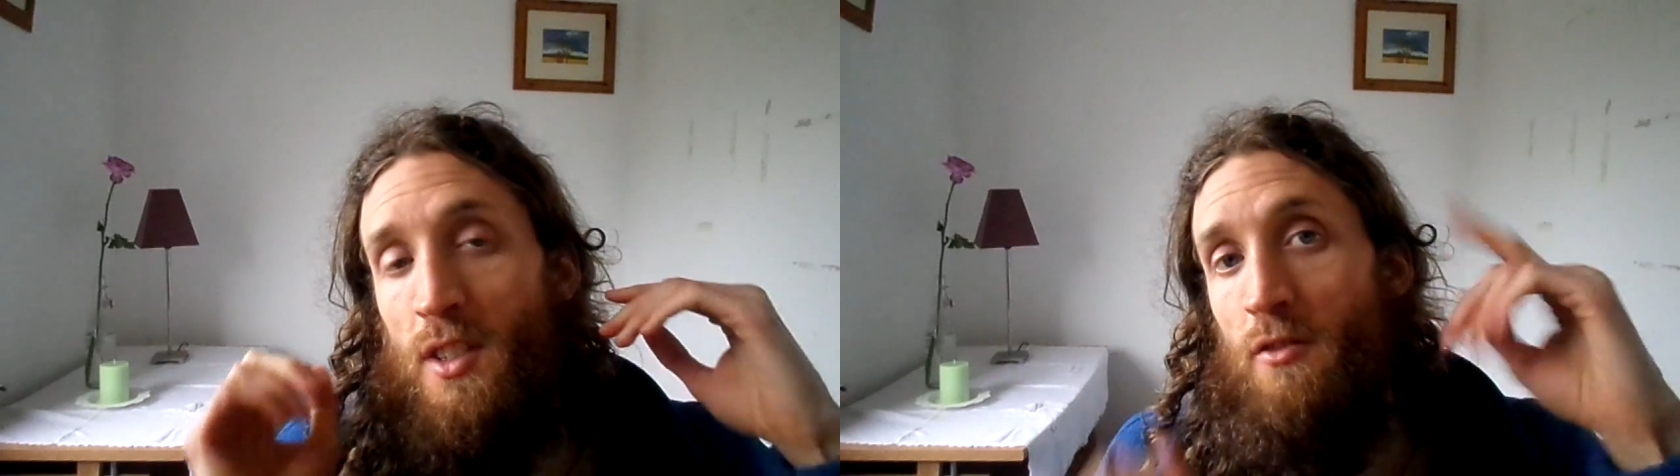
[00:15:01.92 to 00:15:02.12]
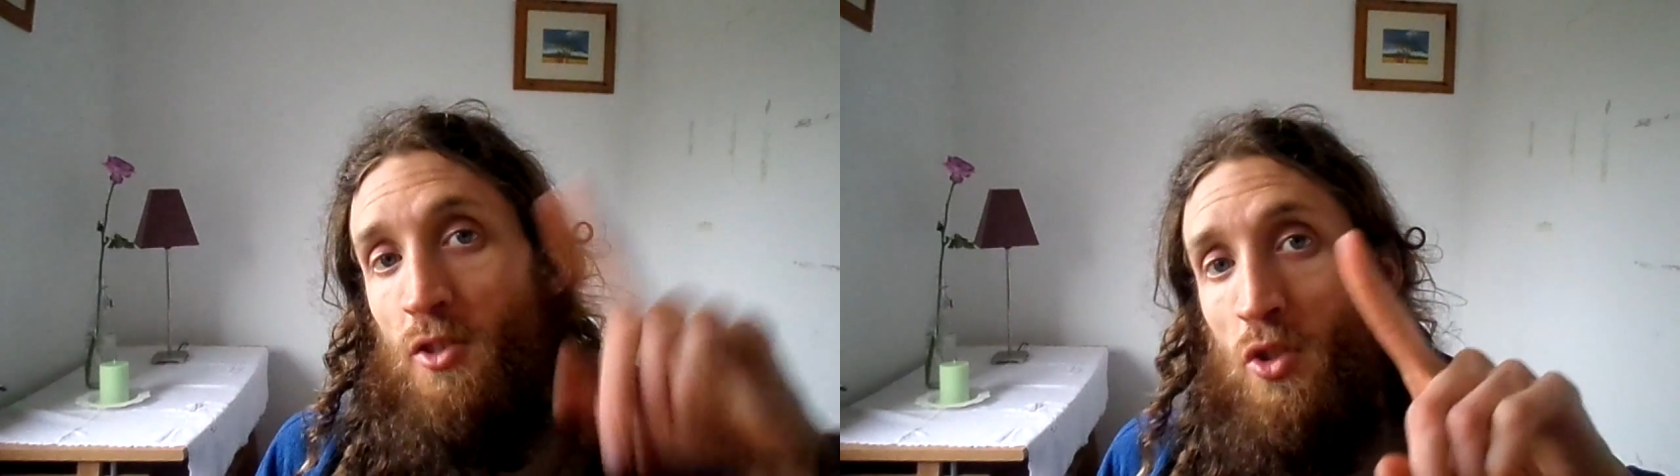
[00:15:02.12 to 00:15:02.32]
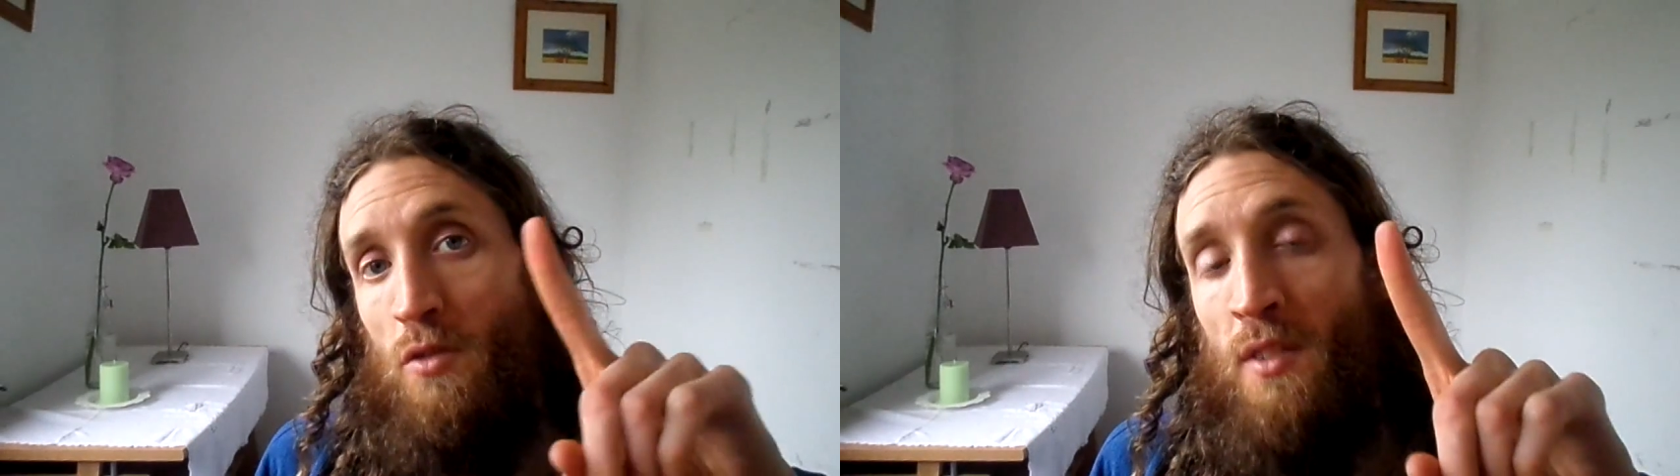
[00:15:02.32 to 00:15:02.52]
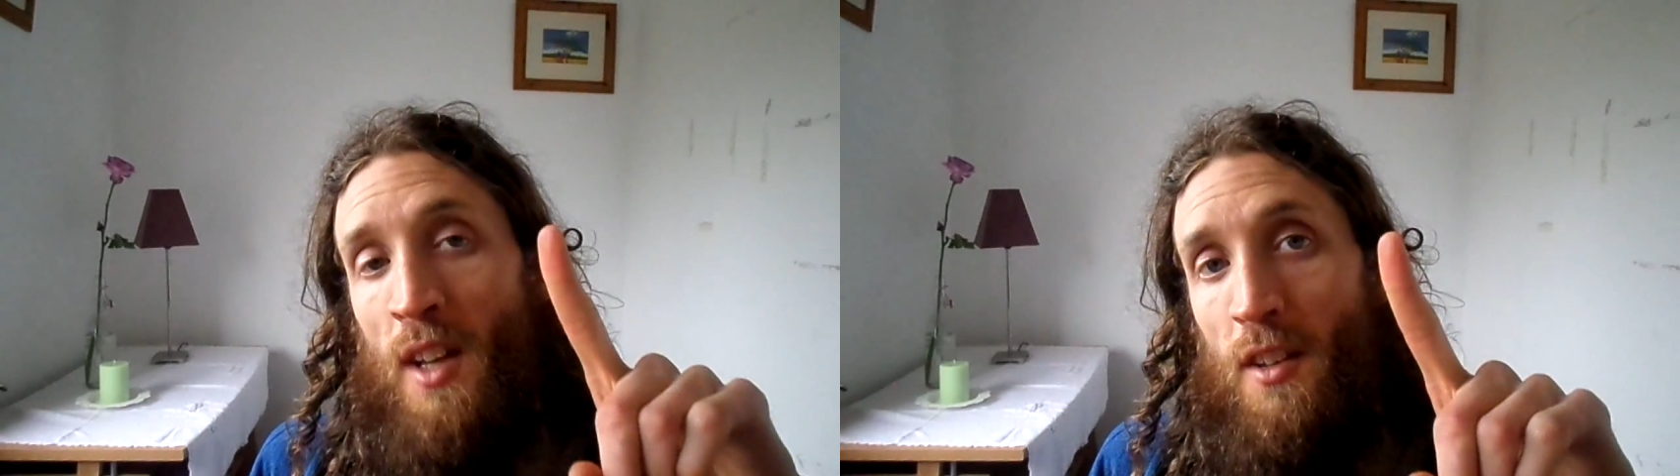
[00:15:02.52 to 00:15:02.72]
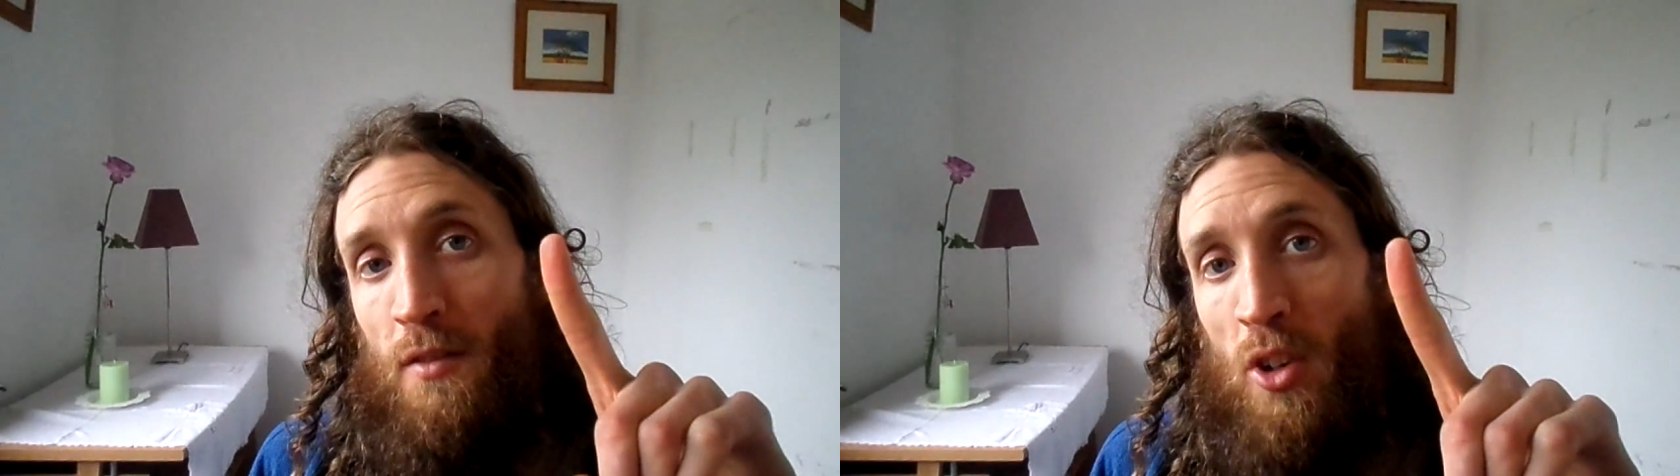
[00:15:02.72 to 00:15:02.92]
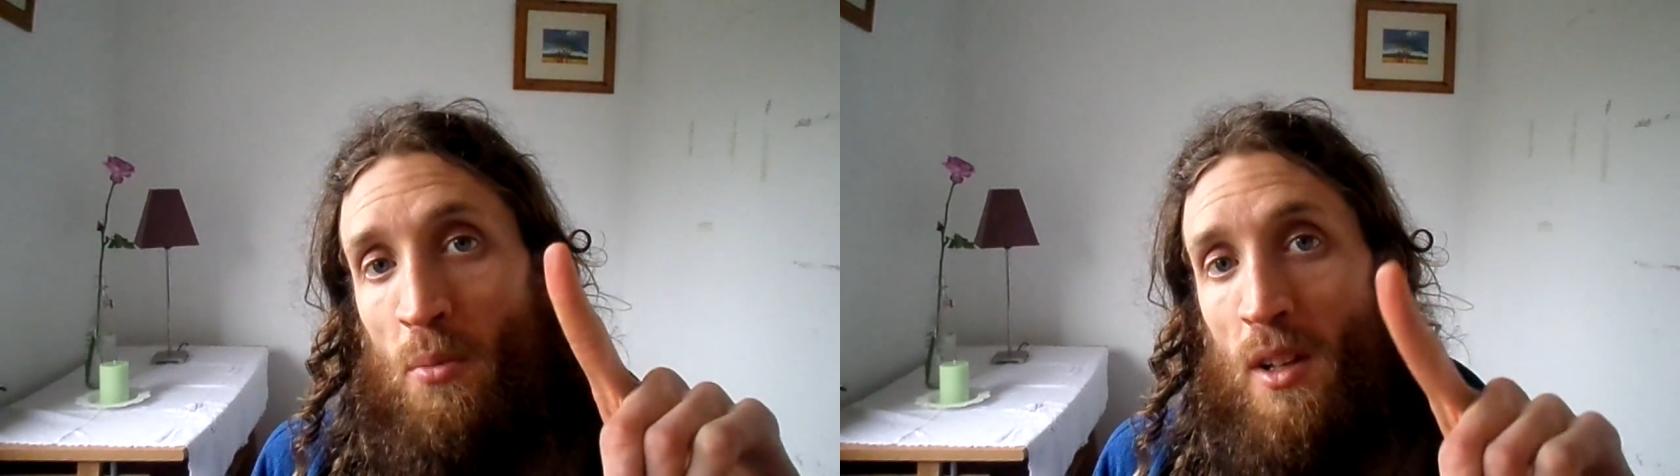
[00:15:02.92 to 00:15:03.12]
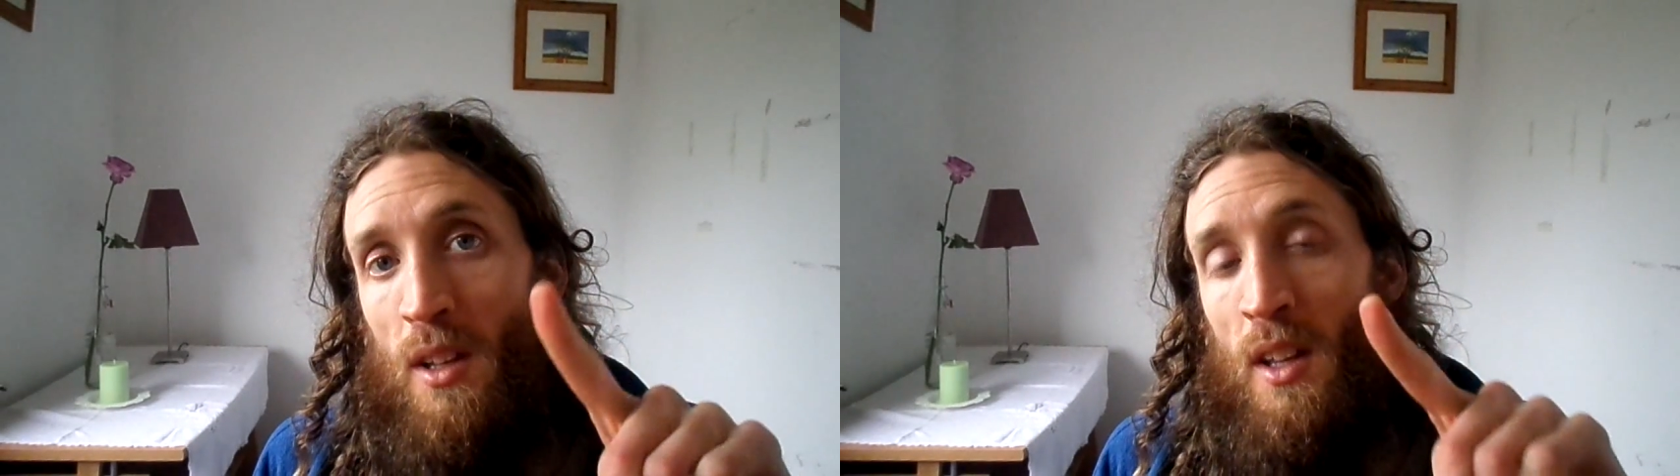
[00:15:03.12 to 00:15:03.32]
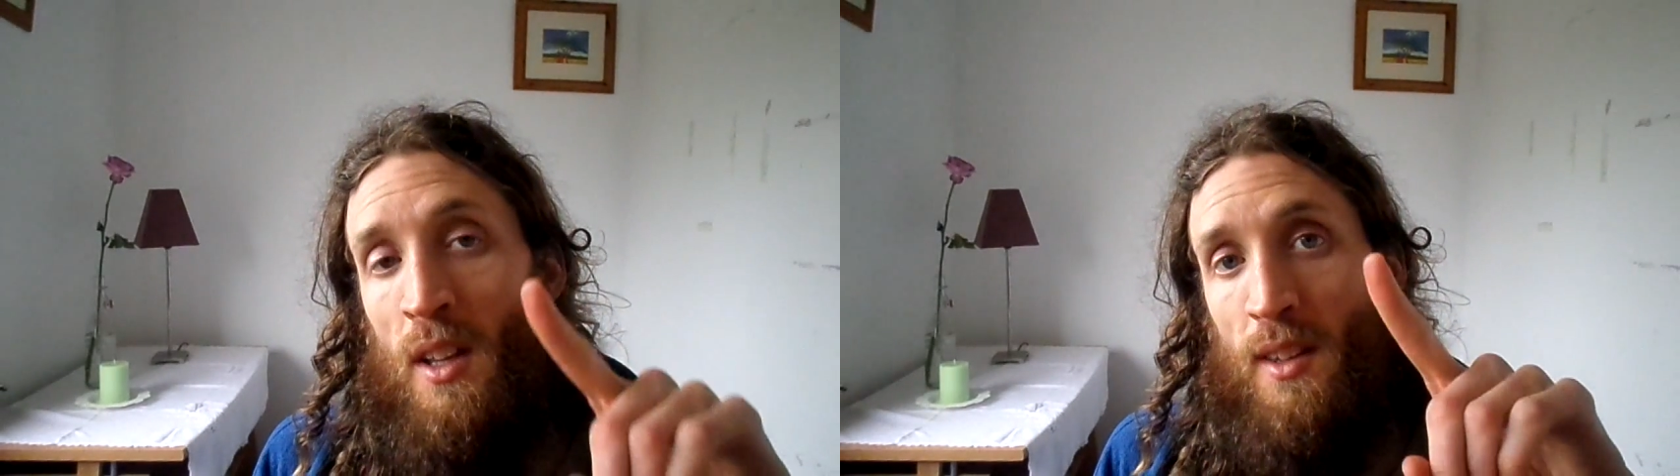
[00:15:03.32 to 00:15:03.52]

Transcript: the Rejuvenate formula